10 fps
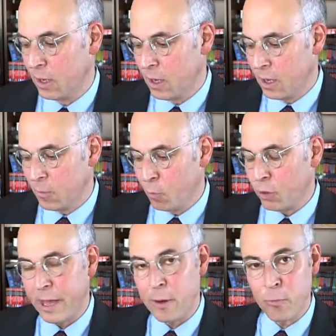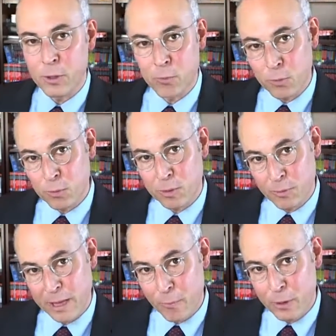Yeah. Will that
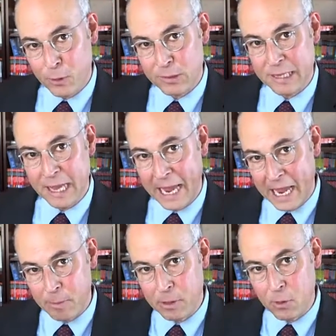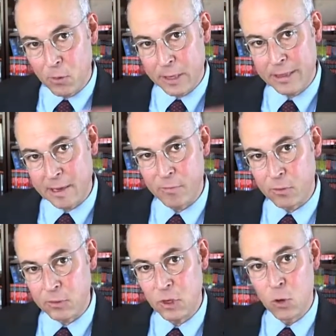reduce the amyloid
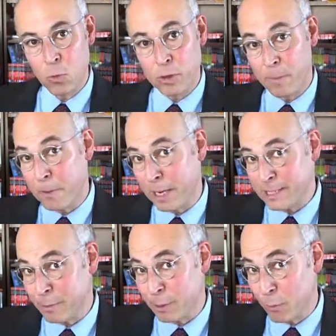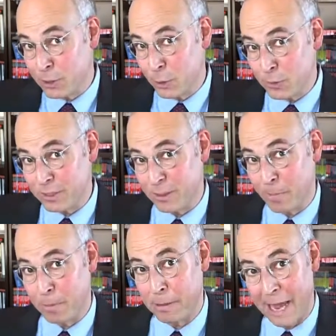levels? Will it possibly reduce the
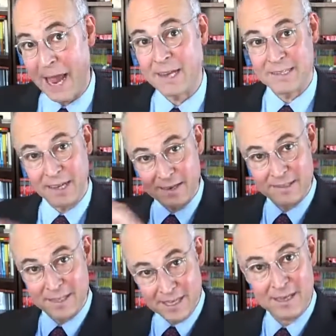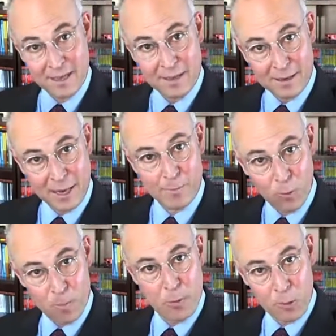plaques? That is the kind of
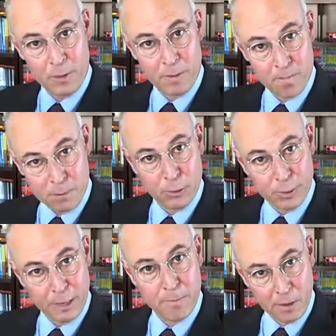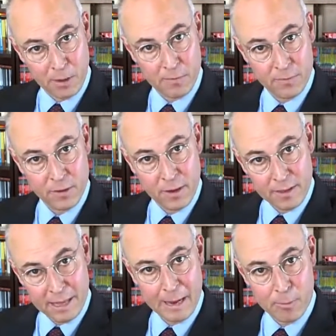more permanent buildup of
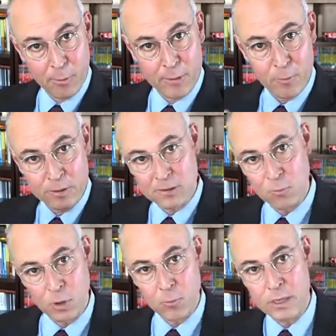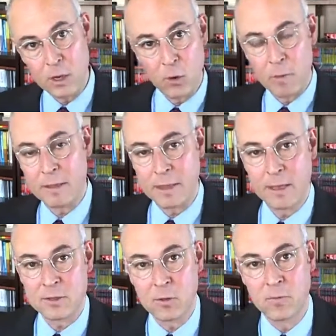the amyloid. What do we know about
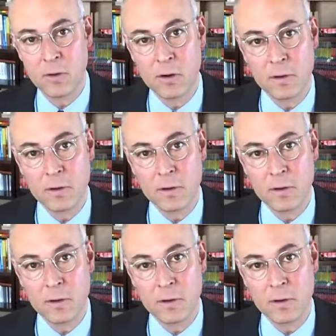that so far?